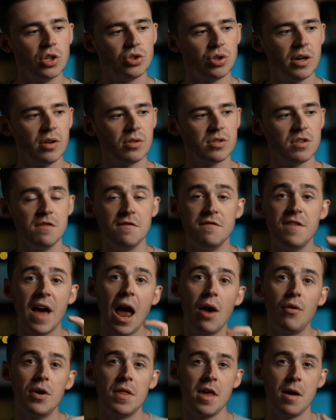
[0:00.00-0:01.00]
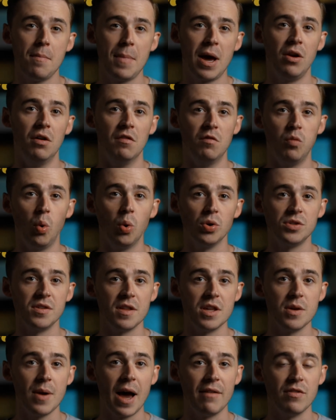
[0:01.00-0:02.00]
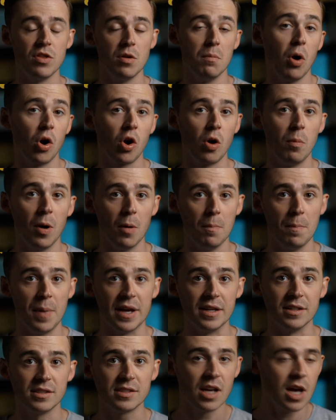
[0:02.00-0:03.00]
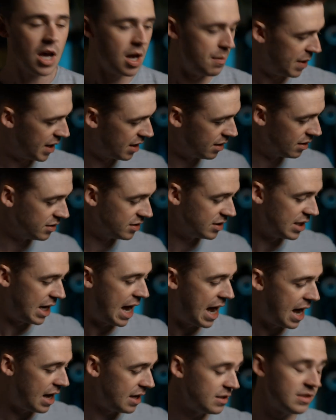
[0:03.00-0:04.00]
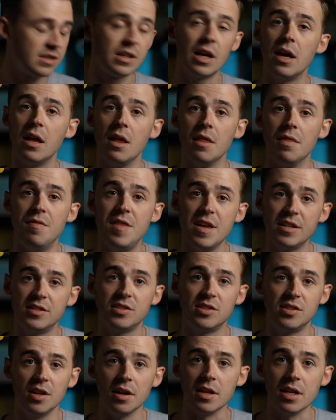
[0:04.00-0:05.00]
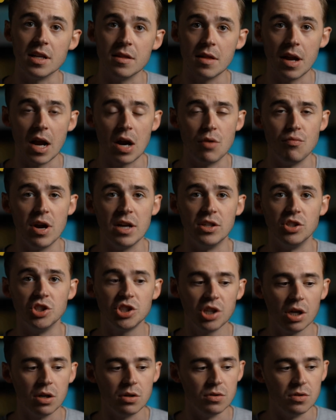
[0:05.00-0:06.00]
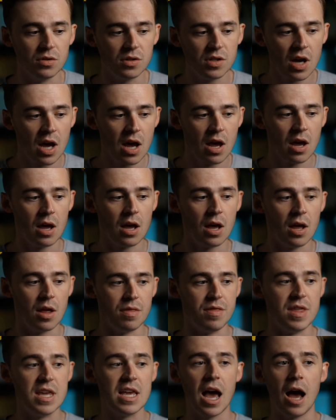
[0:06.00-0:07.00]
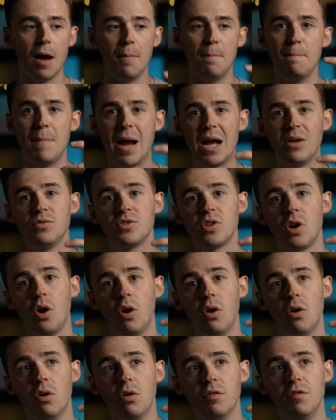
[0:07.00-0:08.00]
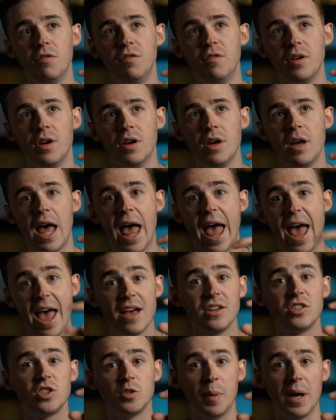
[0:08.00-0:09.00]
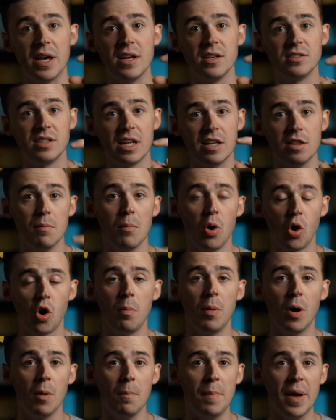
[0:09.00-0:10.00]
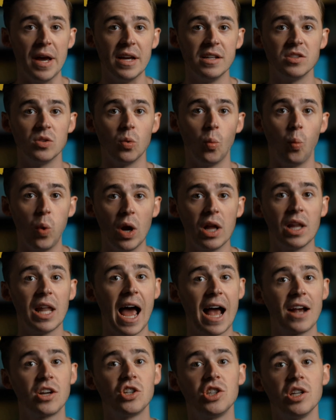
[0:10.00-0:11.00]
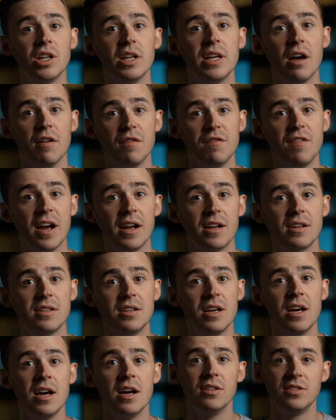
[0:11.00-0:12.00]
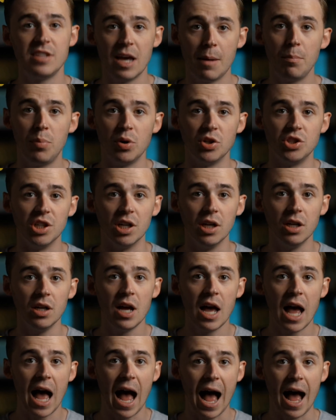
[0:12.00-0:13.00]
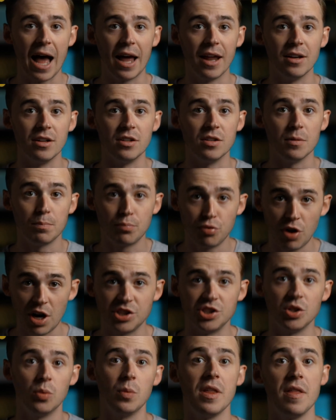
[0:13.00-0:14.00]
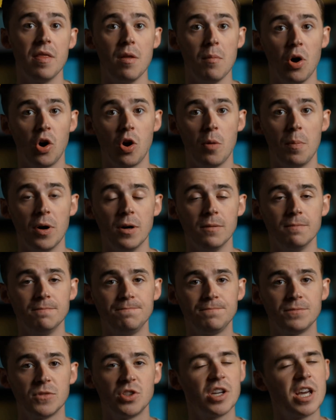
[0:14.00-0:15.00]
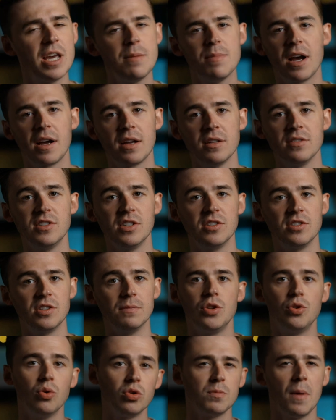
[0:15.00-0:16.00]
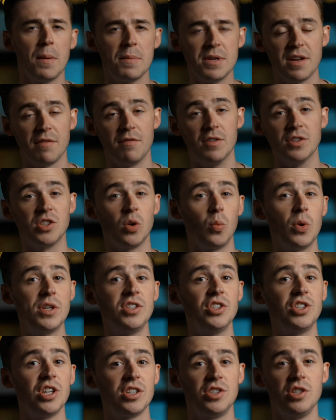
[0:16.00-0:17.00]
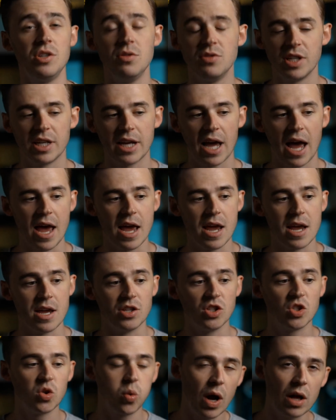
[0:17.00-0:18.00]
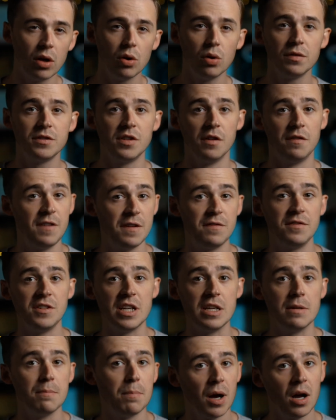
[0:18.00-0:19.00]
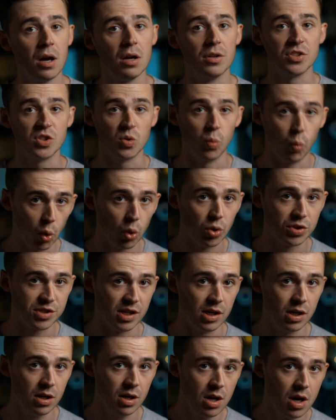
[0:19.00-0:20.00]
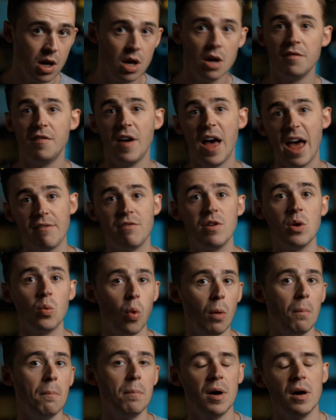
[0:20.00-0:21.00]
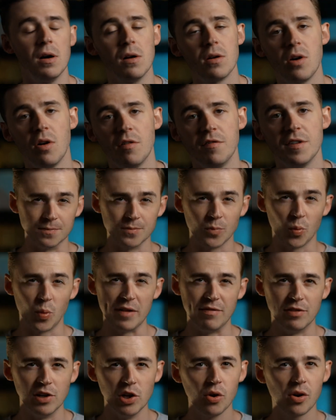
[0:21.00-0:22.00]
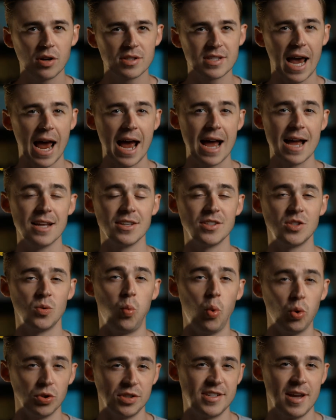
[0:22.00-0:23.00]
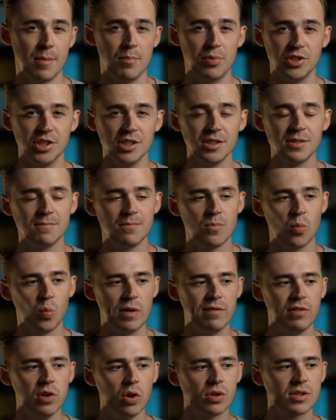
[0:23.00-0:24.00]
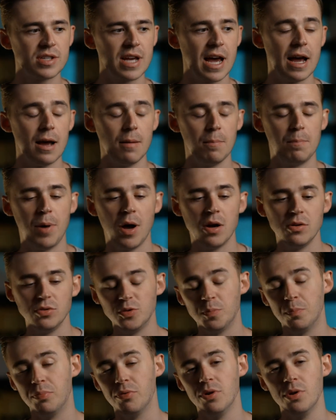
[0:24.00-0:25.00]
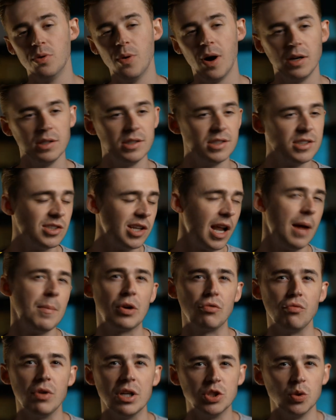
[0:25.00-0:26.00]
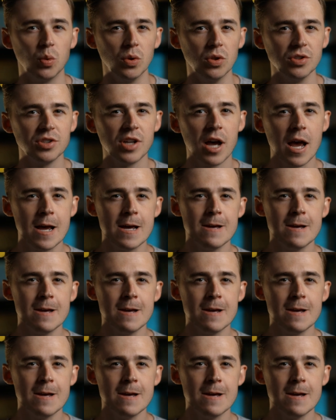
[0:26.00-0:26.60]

try not to vary the amount of water that you have in the Moka pot base, because as this study that I read shows, the amount of air space in the Moka pot base will actually affect temperature and pressure within the Moka pot. So keep that consistent. Yours might be different, so we suggest using a twelve to fifteen parts water for every one part coffee. We've looked at water temperatures, we've looked at post-brew ice slamming rituals.